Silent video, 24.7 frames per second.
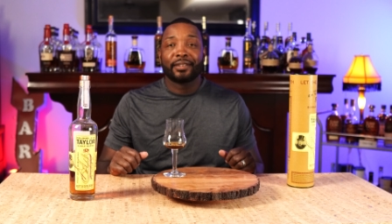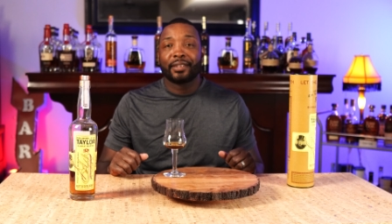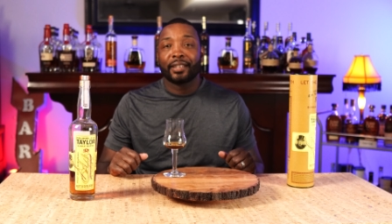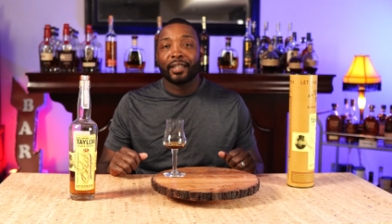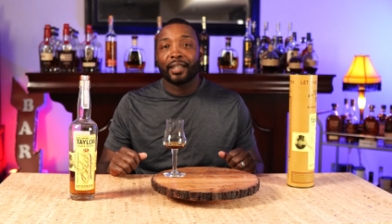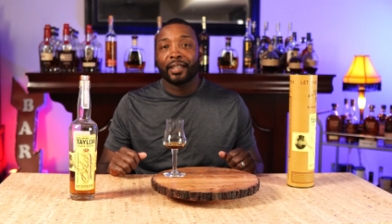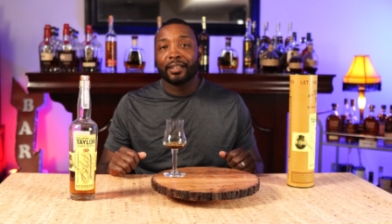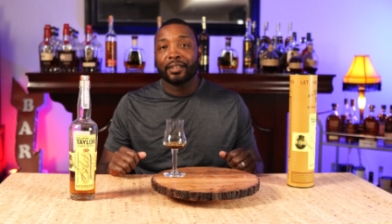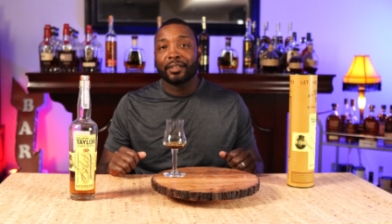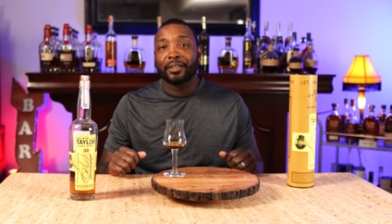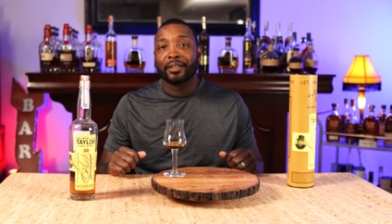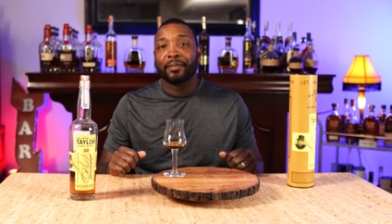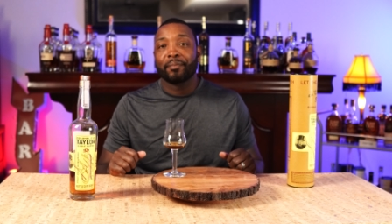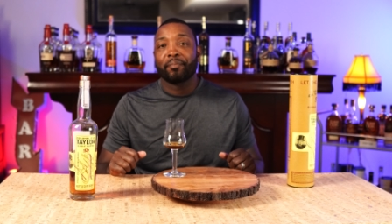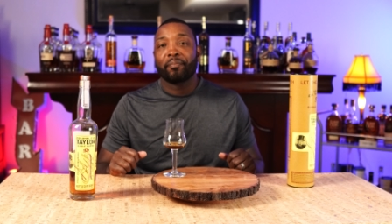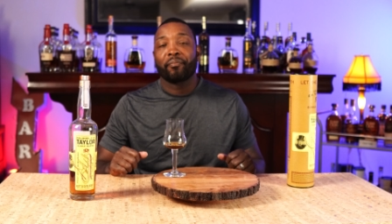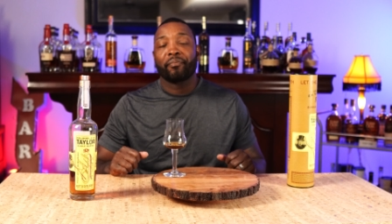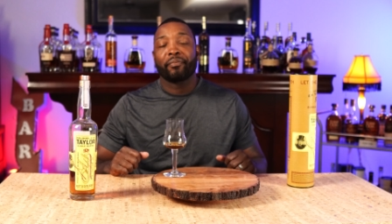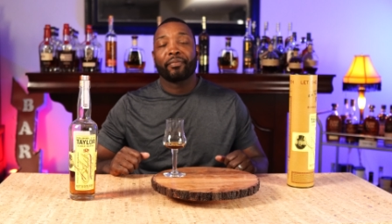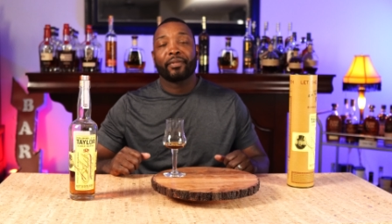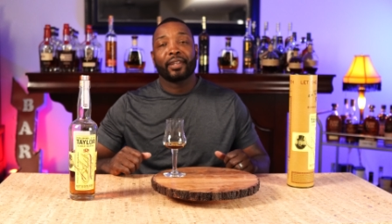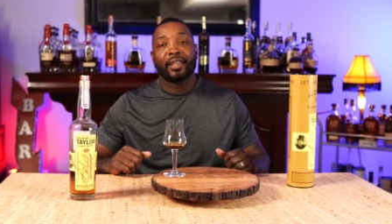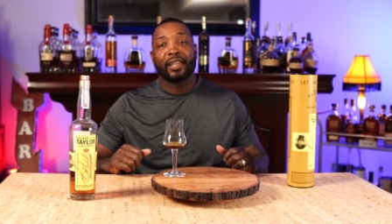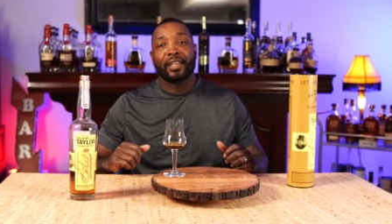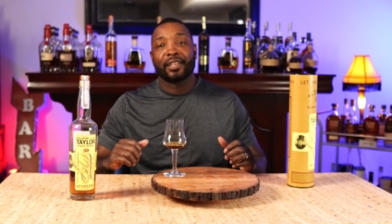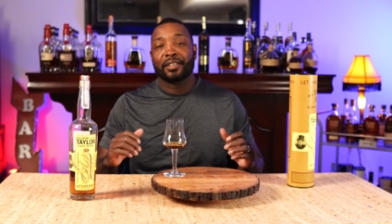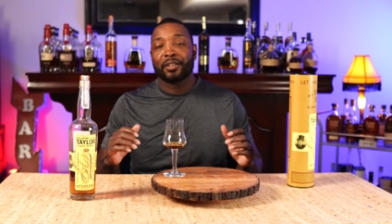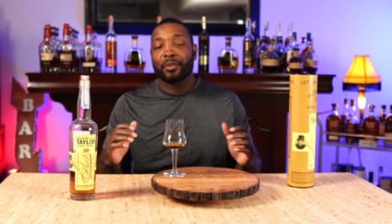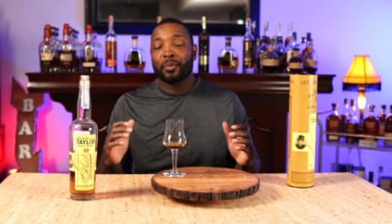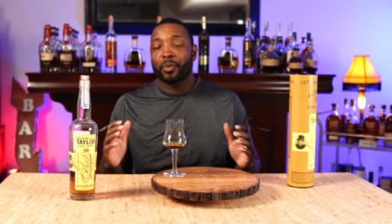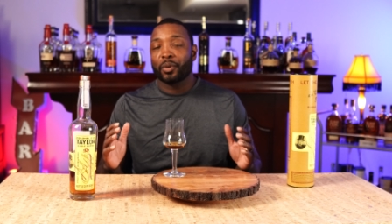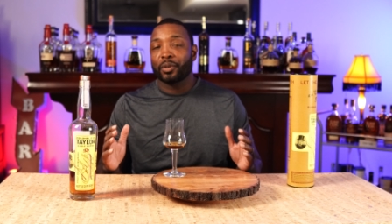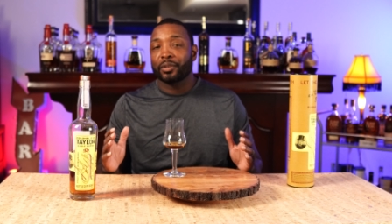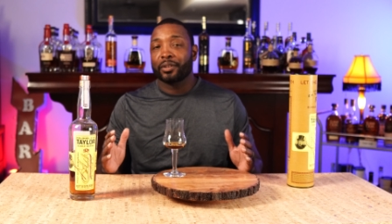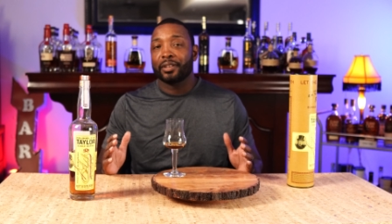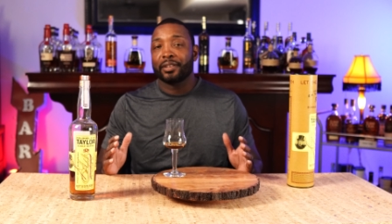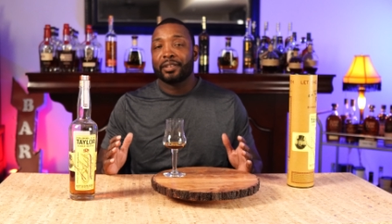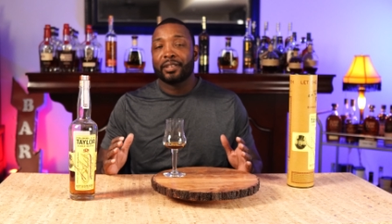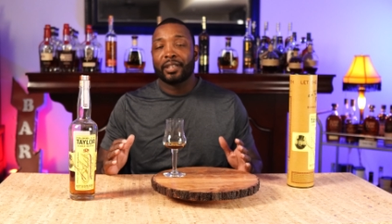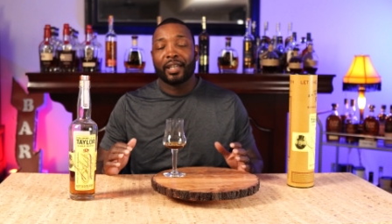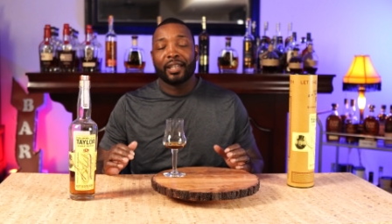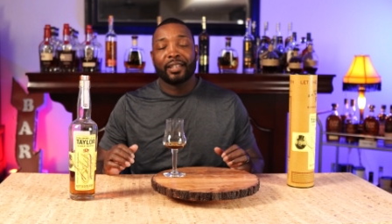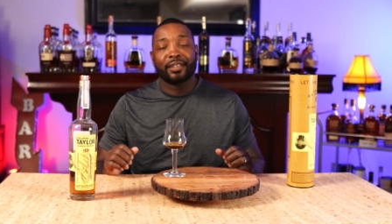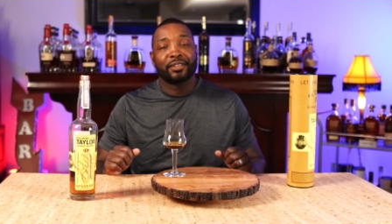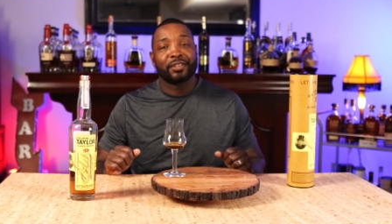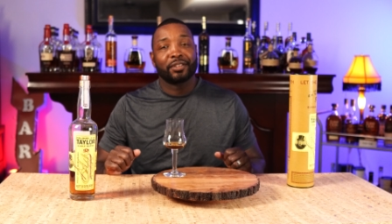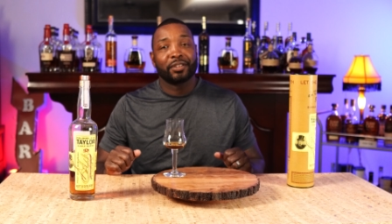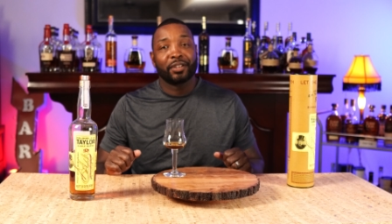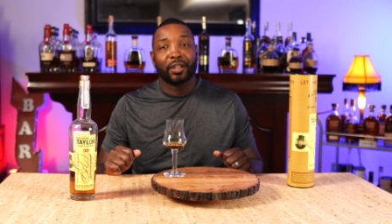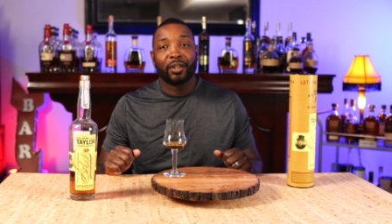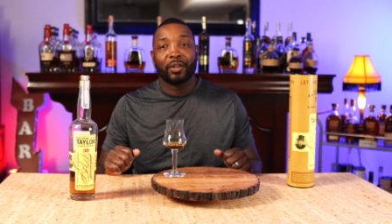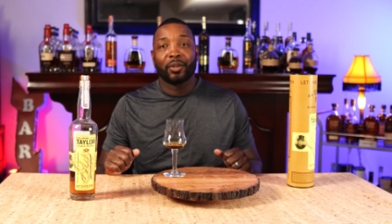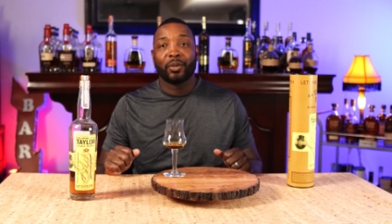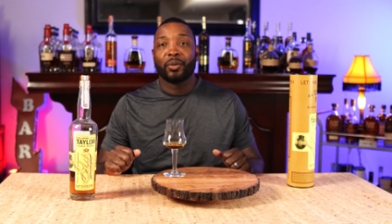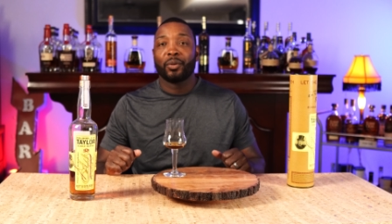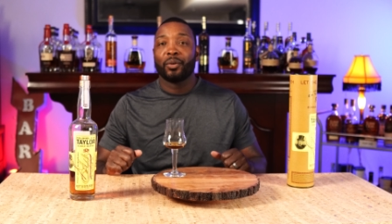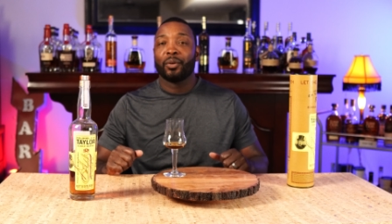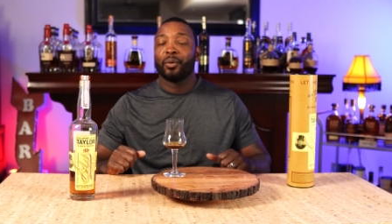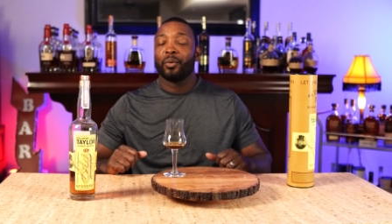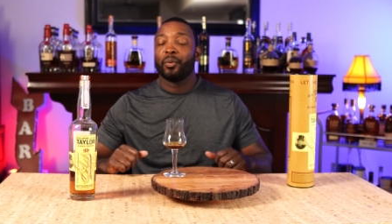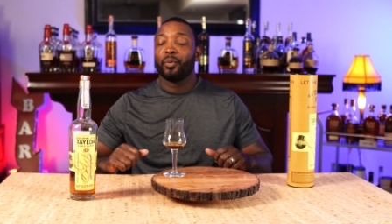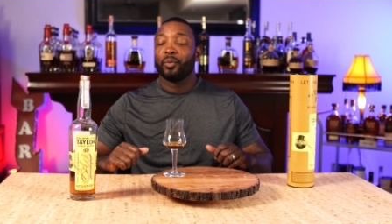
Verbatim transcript: Taylor, is it worth the chase? No.